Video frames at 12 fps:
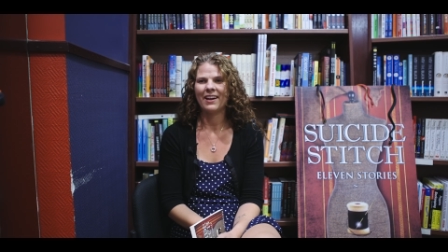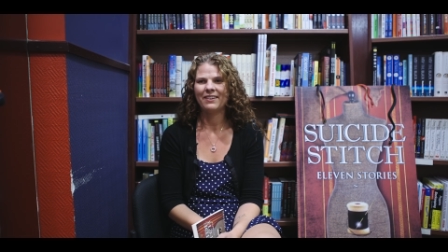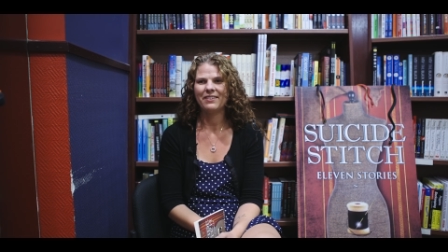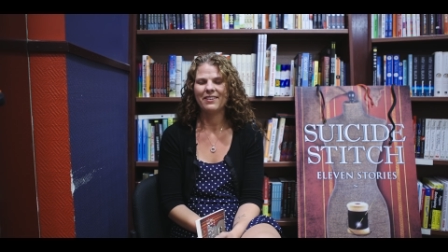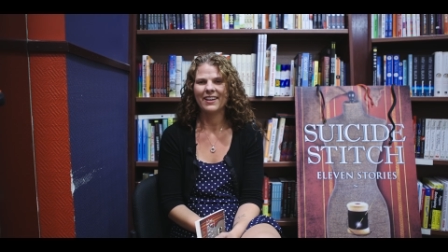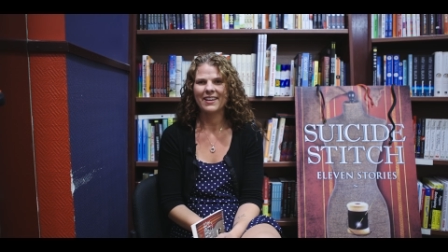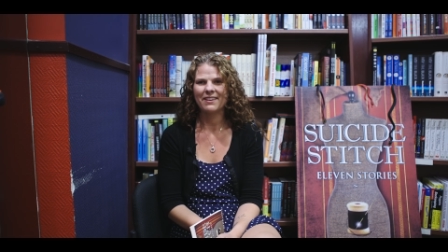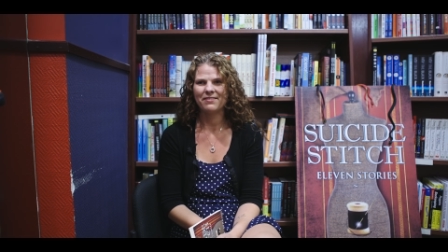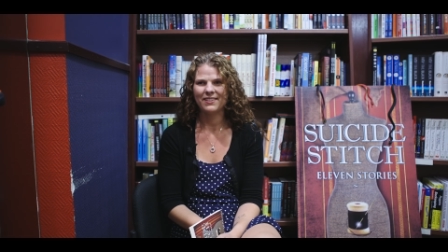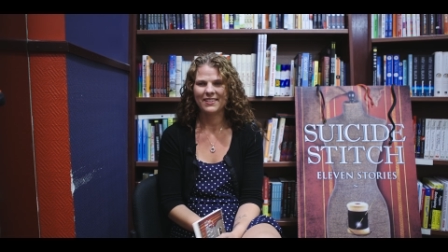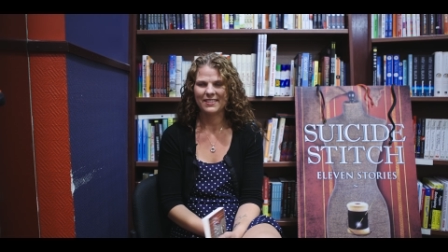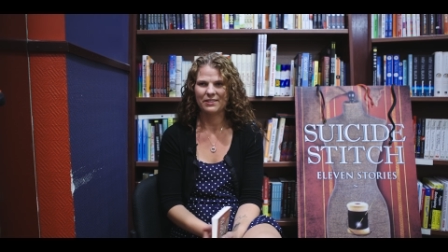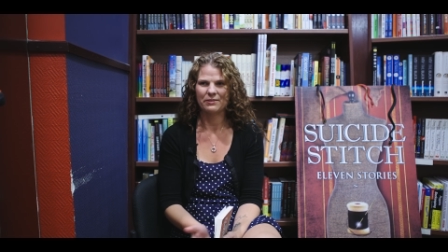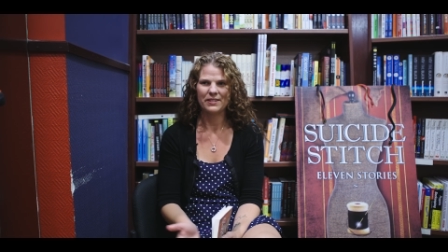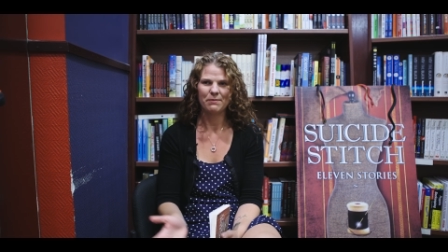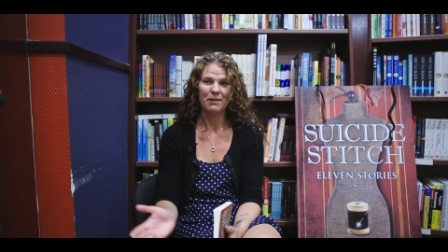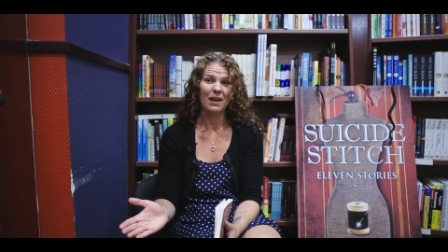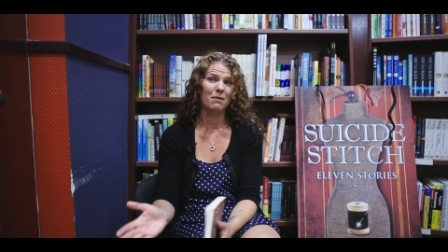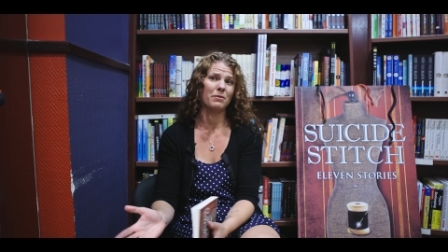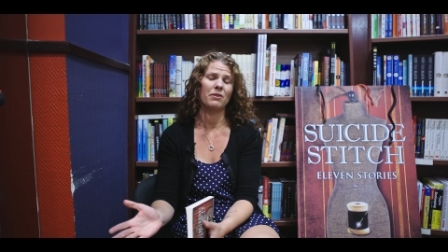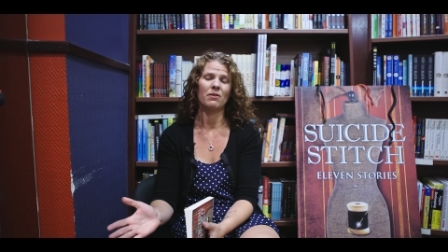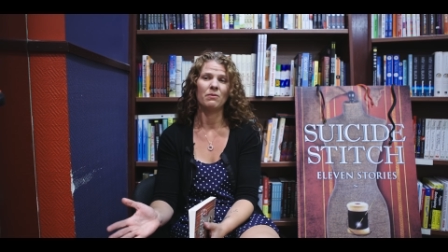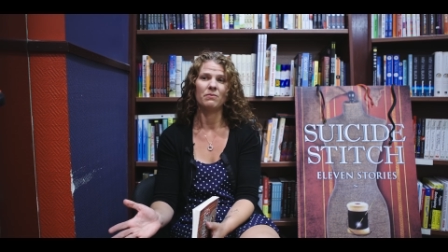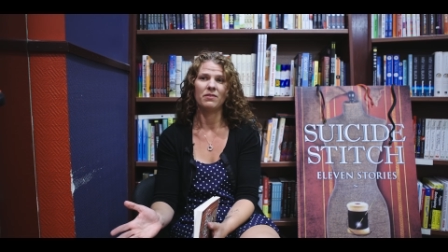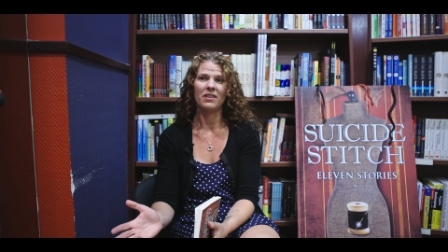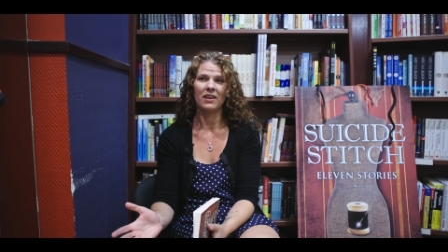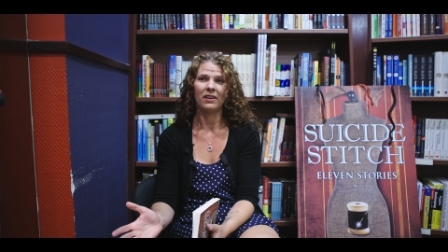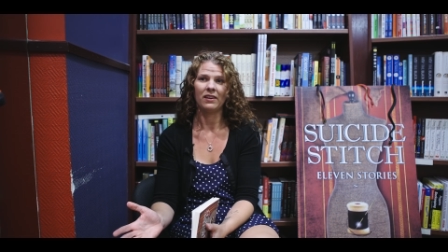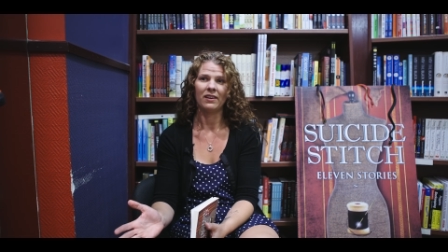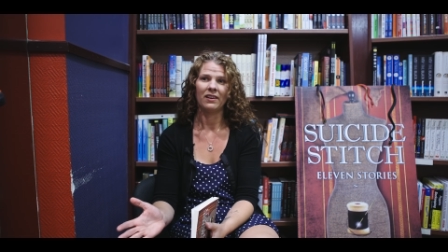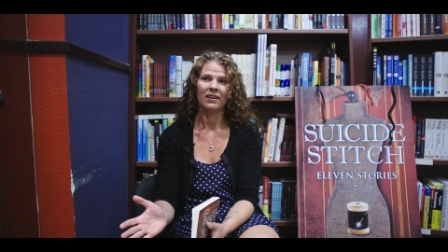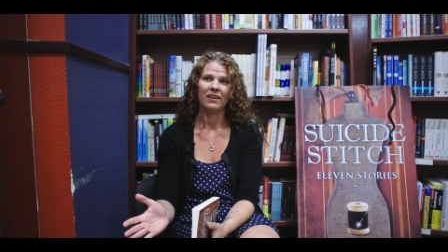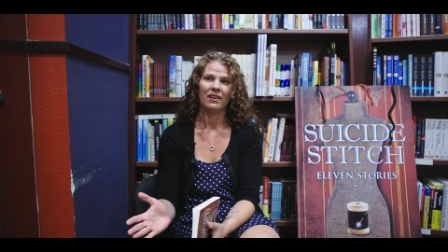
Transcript: I don't know. Like, I feel like stories become their own thing.